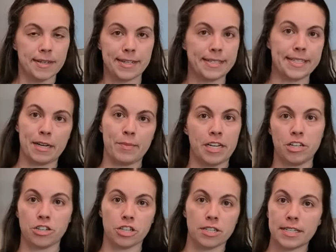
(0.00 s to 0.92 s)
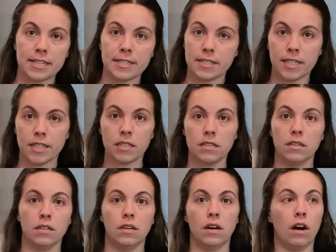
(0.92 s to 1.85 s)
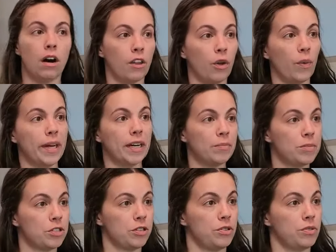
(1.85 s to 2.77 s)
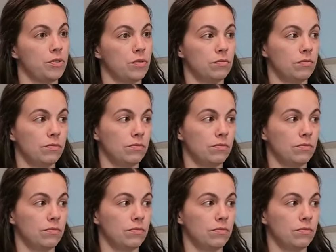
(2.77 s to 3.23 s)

contamination testing sure. all the way up to